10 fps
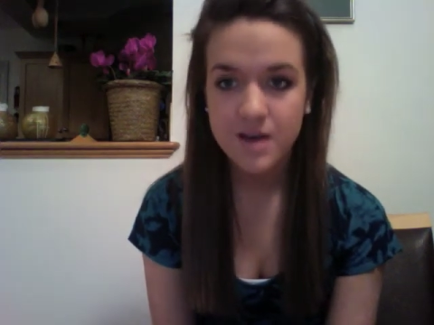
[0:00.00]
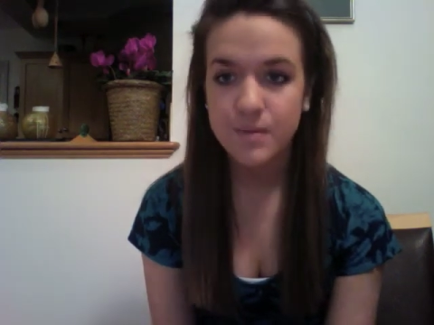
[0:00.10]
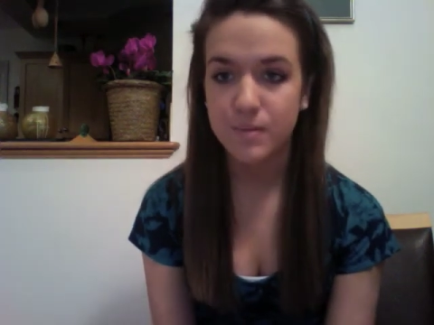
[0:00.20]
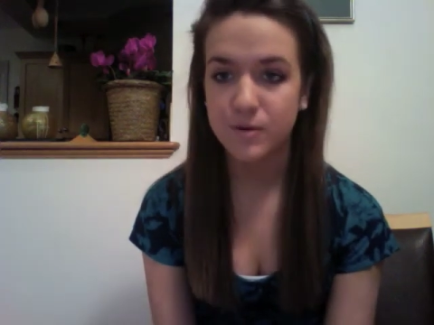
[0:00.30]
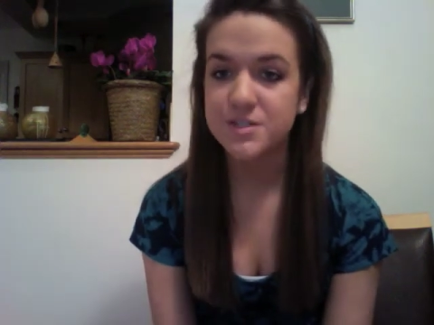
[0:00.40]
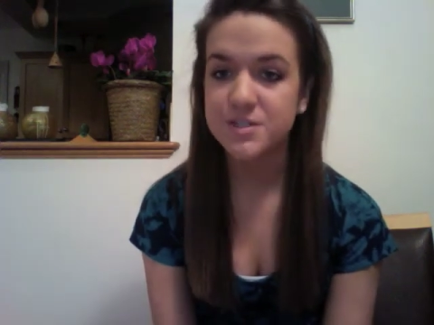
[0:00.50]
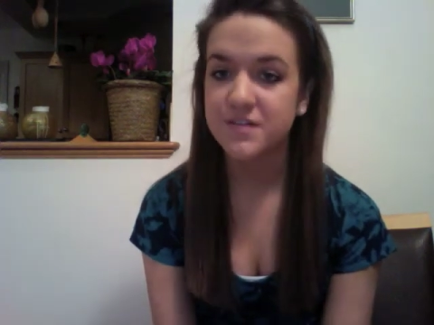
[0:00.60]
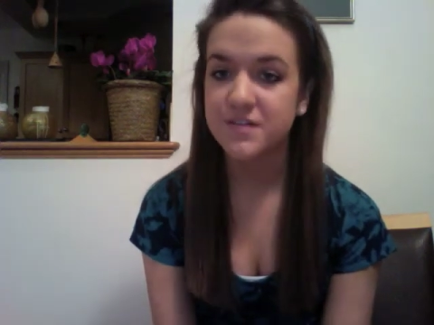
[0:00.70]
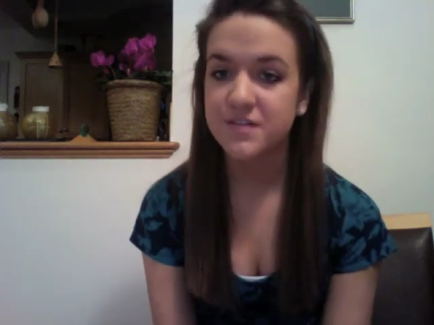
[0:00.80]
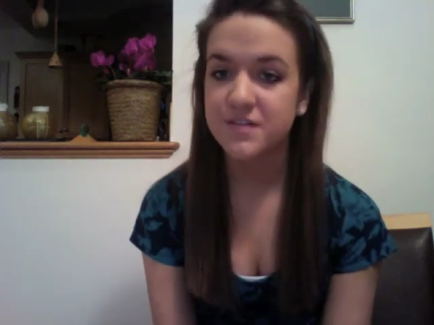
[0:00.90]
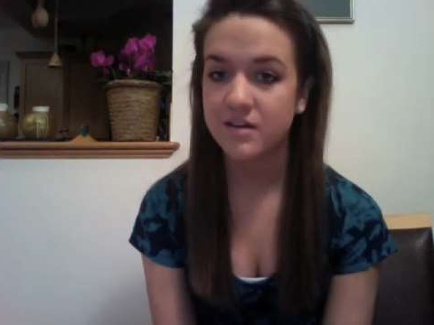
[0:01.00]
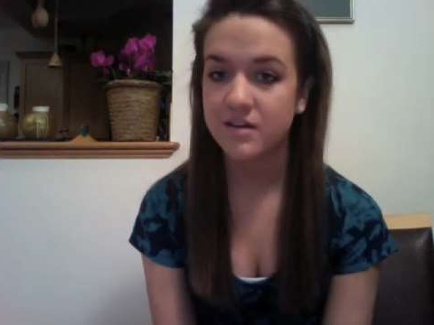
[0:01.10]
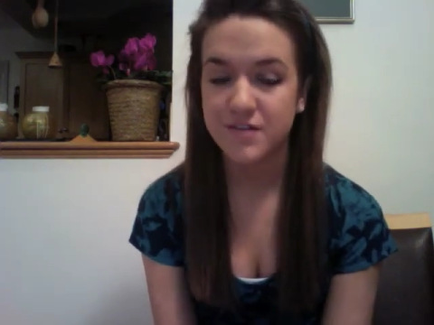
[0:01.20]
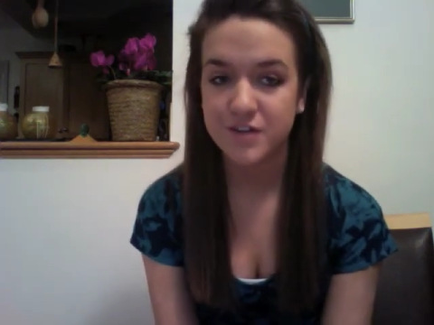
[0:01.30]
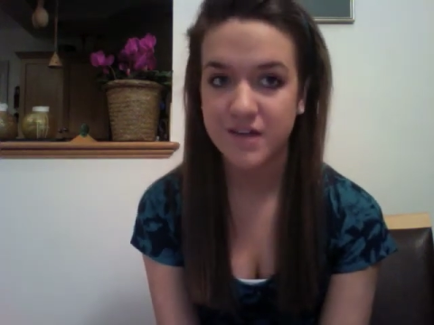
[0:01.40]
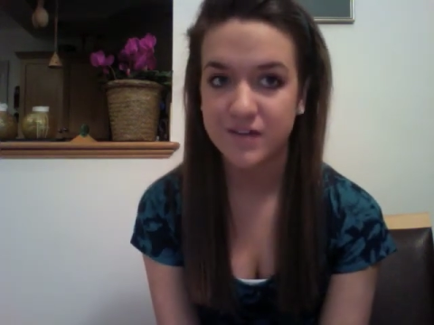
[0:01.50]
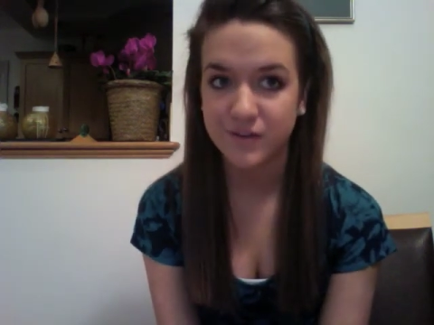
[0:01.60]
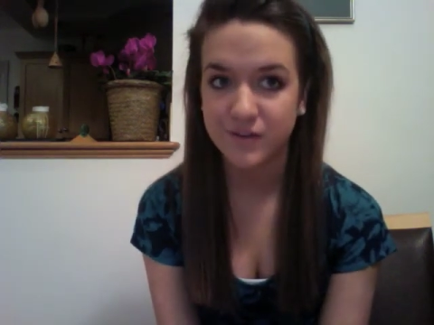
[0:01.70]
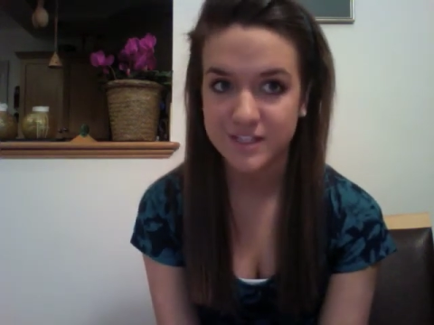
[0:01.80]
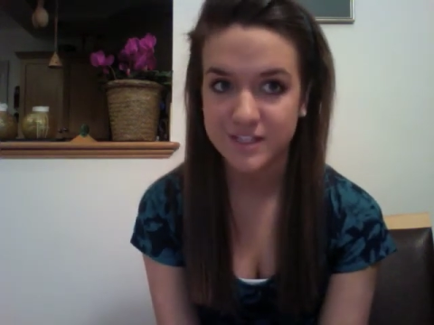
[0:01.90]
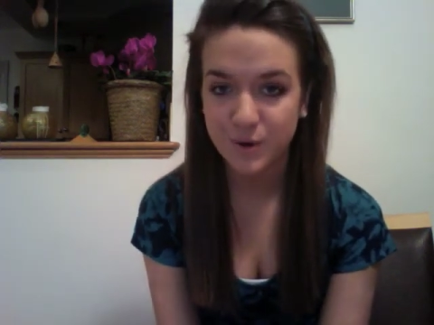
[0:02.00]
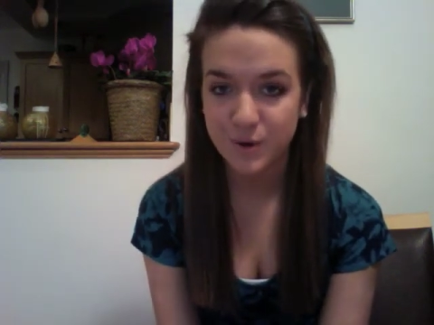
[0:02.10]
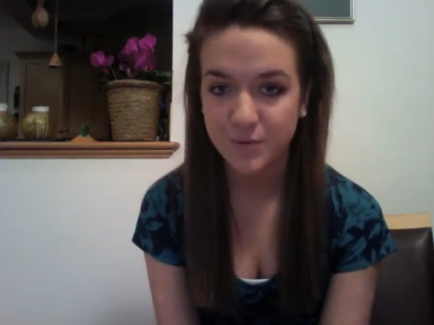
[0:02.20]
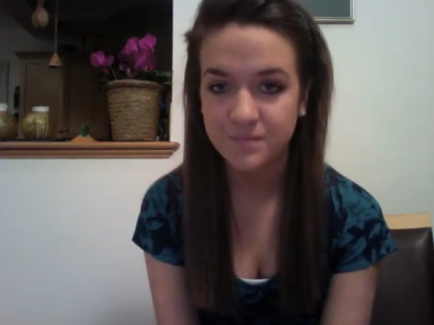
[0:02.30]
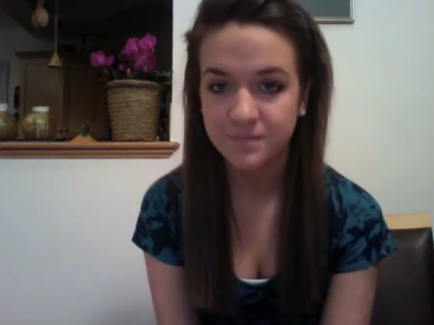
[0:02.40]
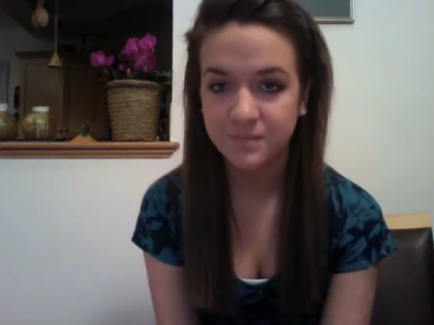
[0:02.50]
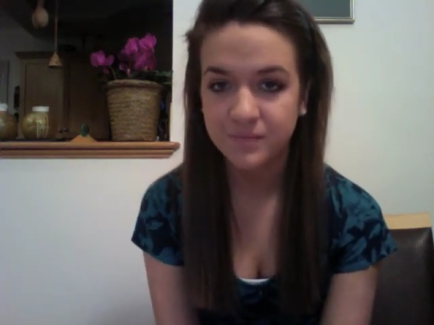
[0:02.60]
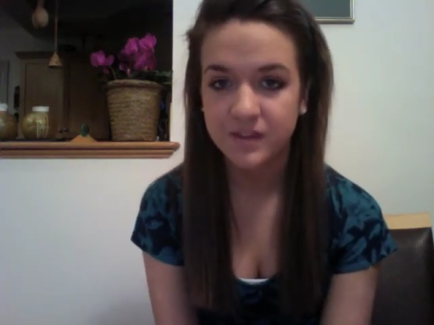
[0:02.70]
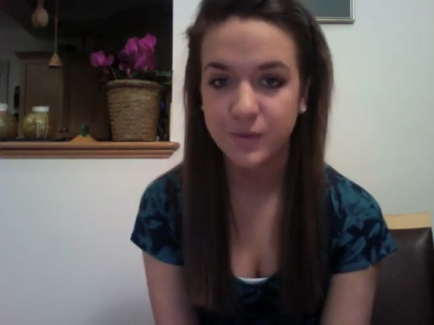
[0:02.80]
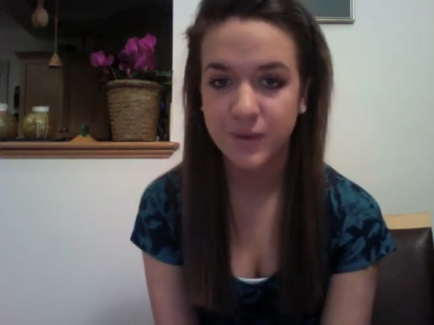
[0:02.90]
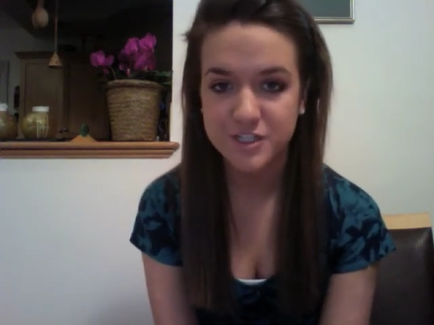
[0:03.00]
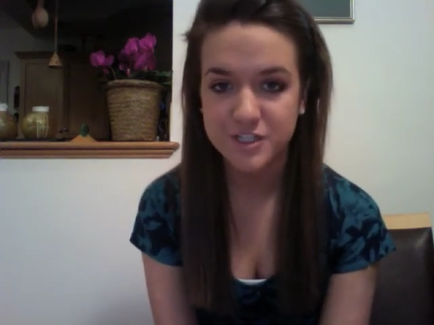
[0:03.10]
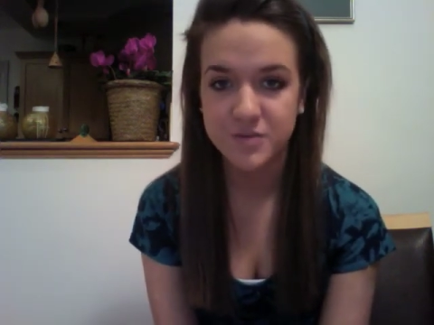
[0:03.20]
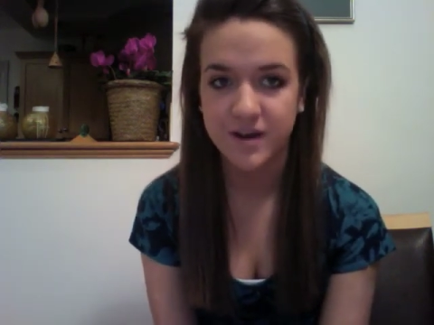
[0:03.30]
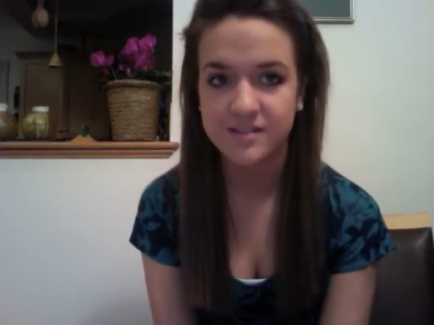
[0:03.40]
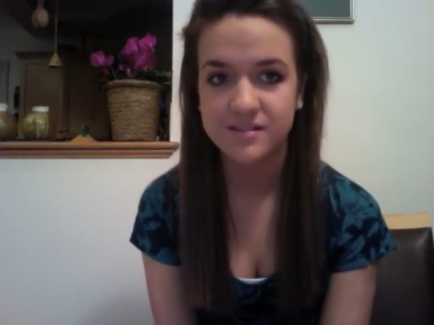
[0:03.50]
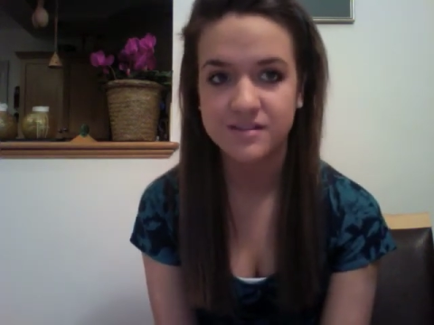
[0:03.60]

But most of all, after having read this poem, the question was,